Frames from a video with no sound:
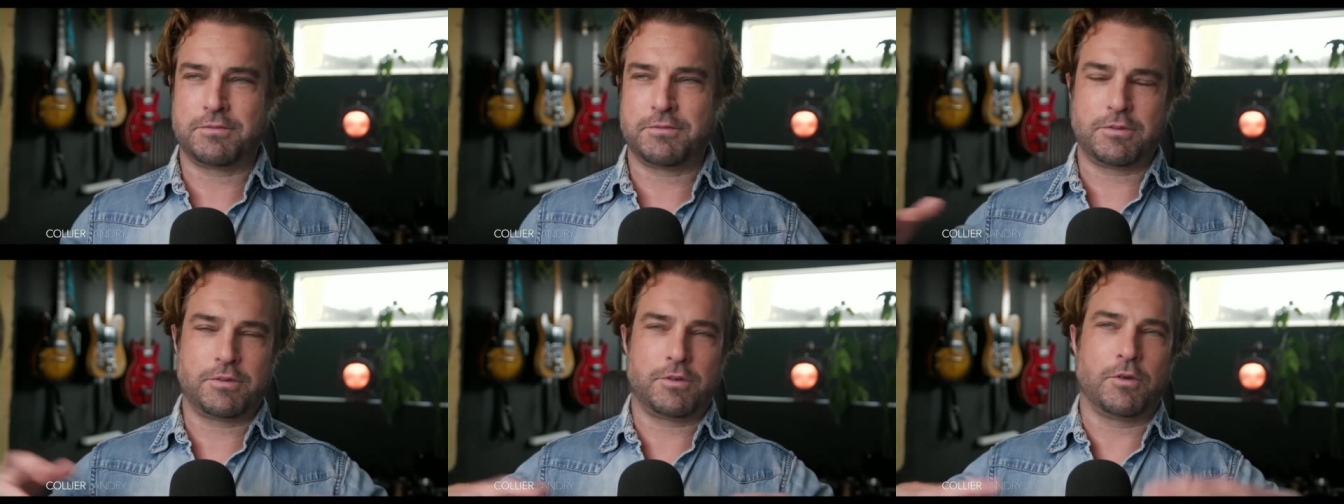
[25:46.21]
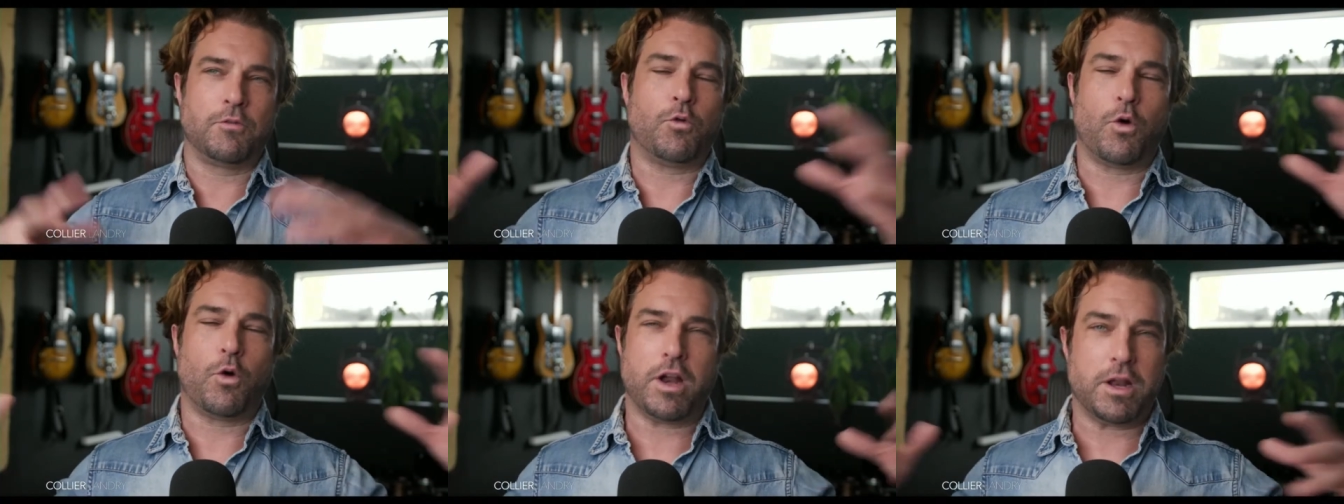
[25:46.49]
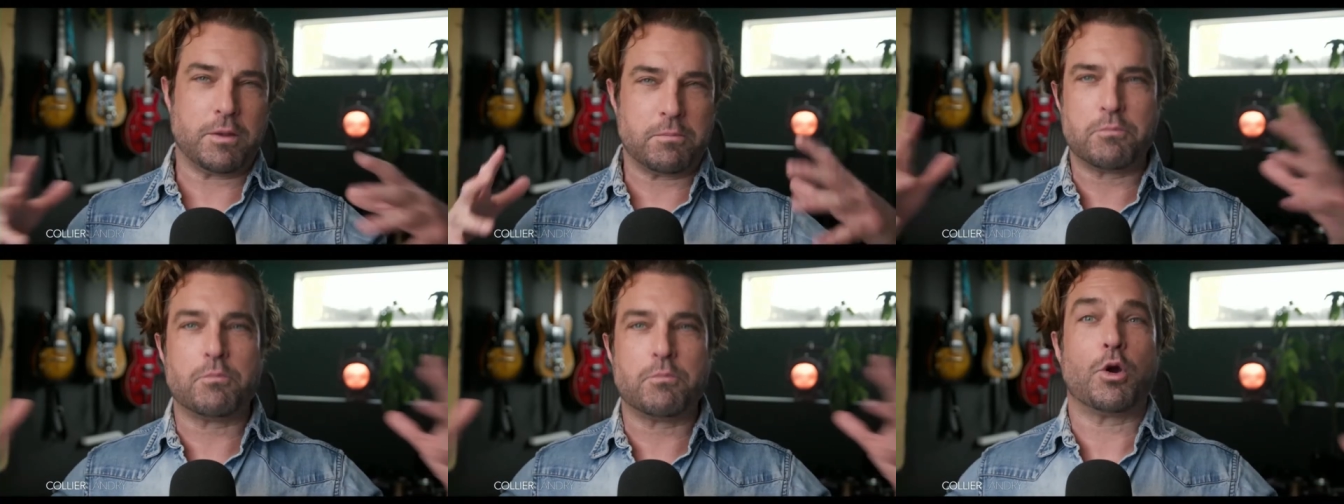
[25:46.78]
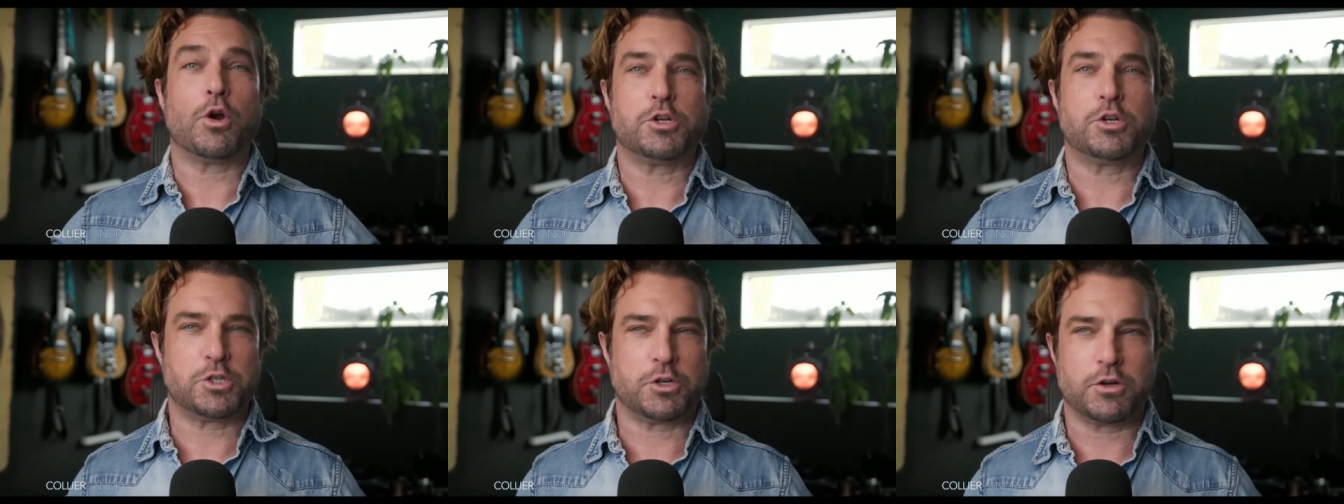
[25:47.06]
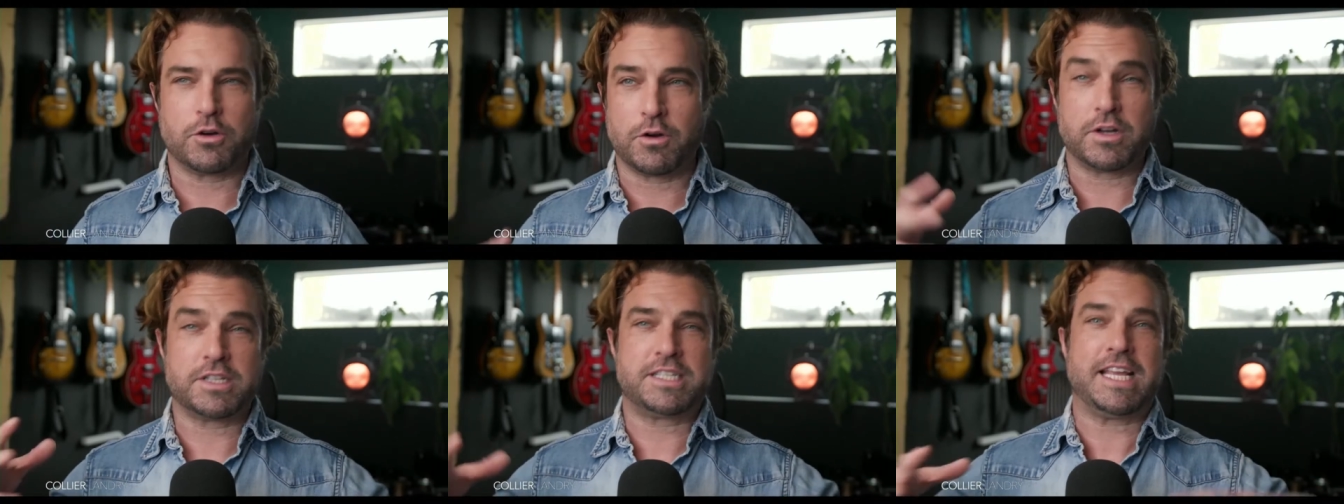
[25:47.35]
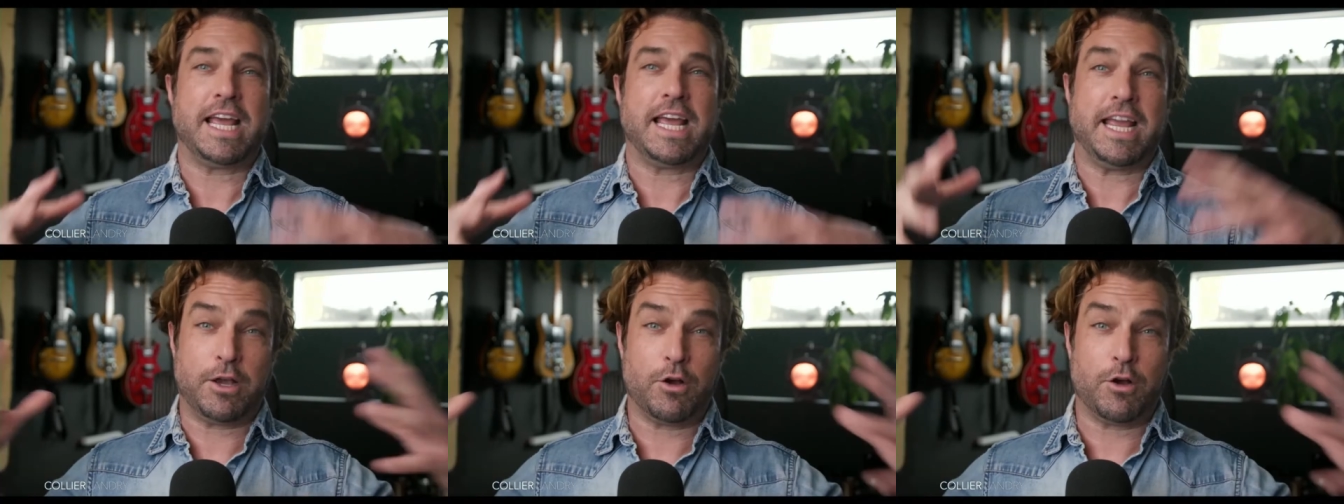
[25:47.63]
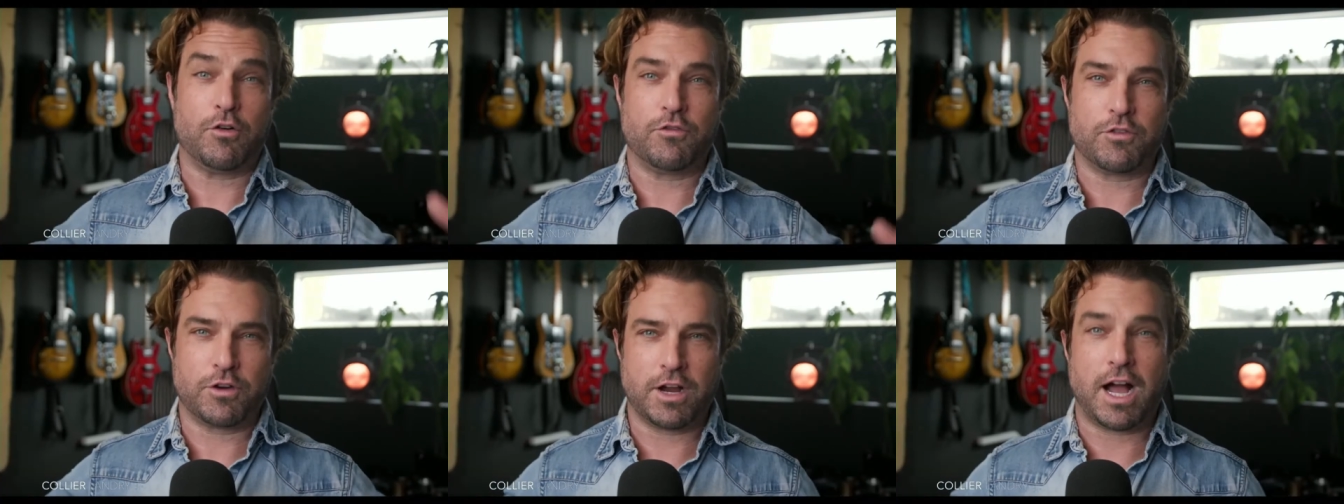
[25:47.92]
avoid a merger or
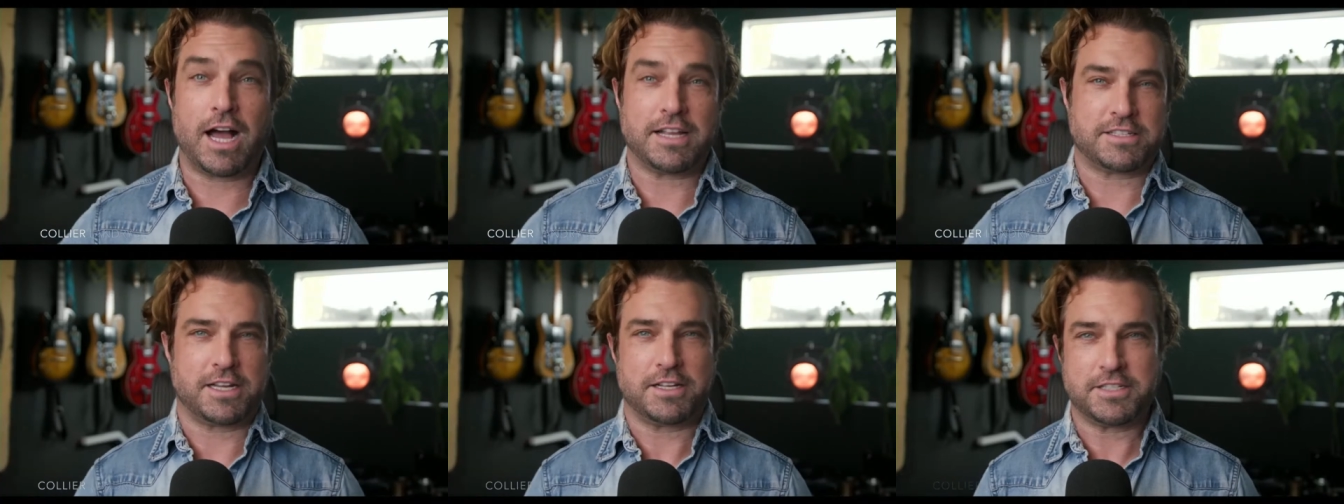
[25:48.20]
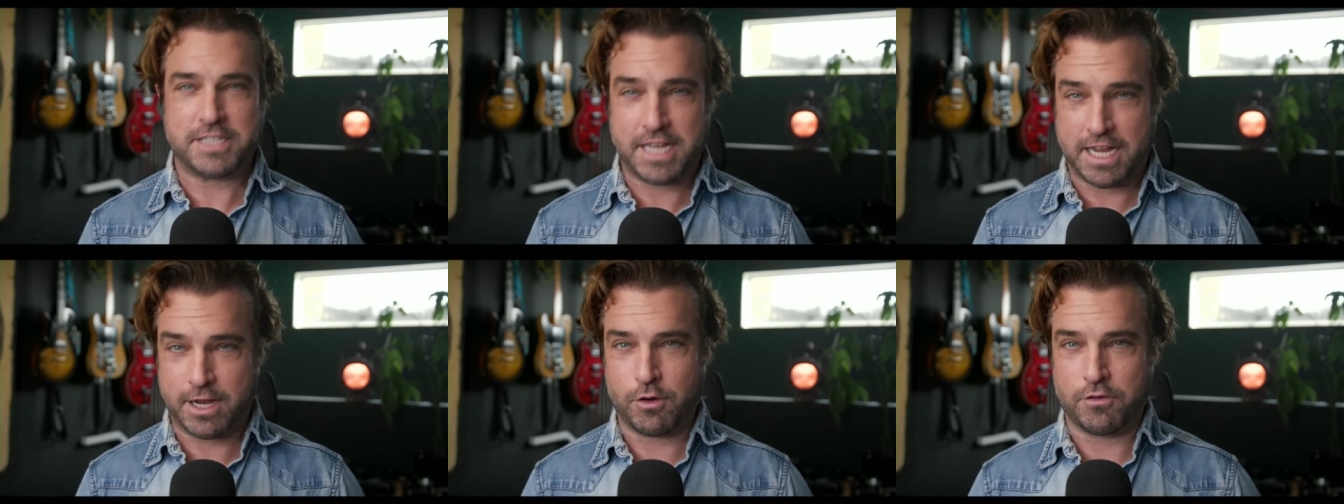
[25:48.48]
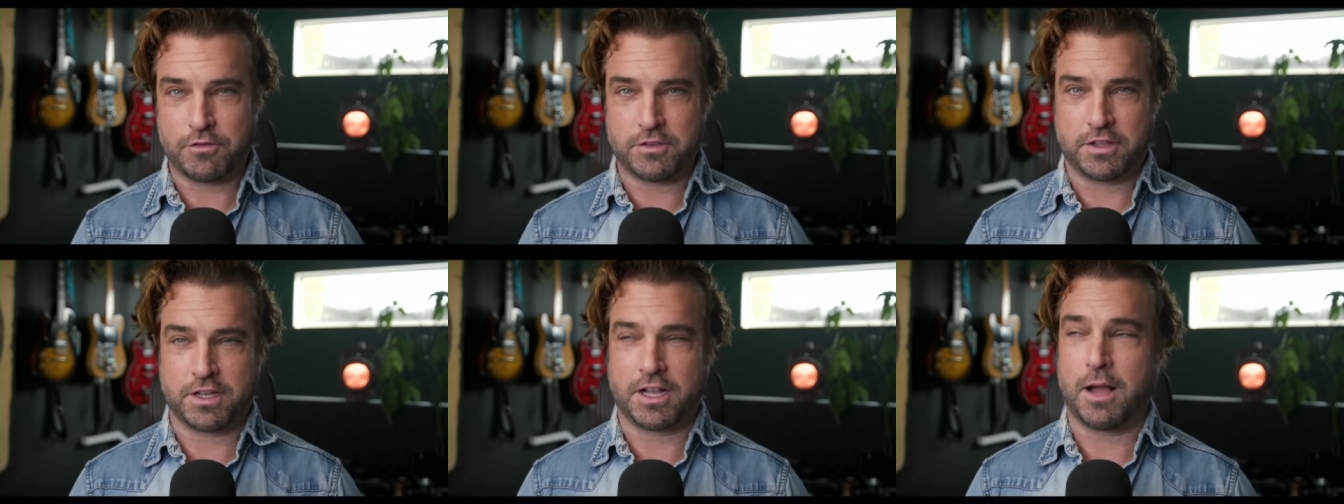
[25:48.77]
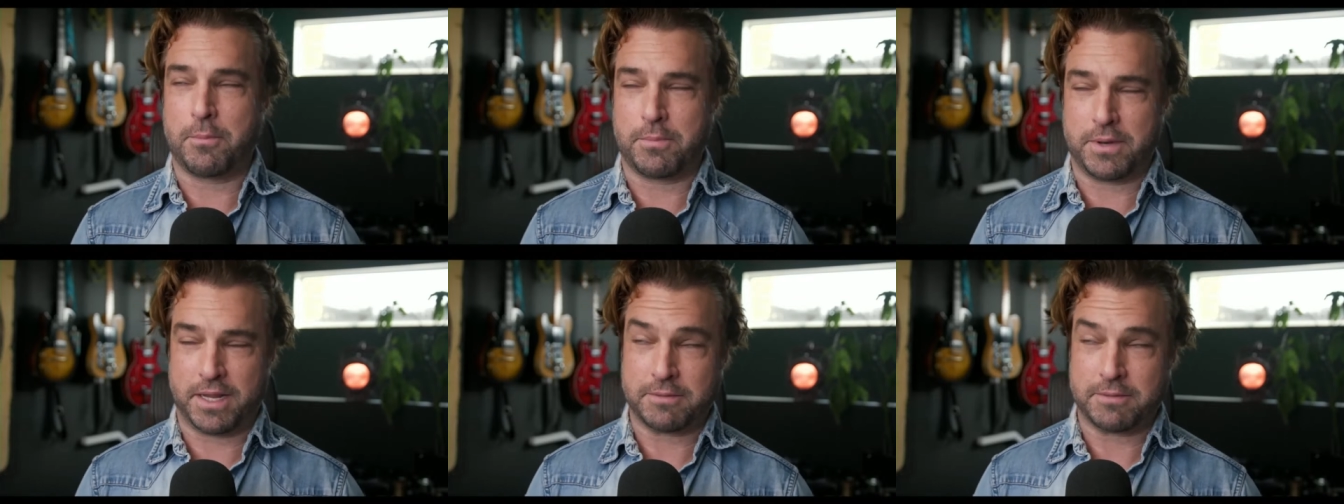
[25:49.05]
a hostile takeover of the company.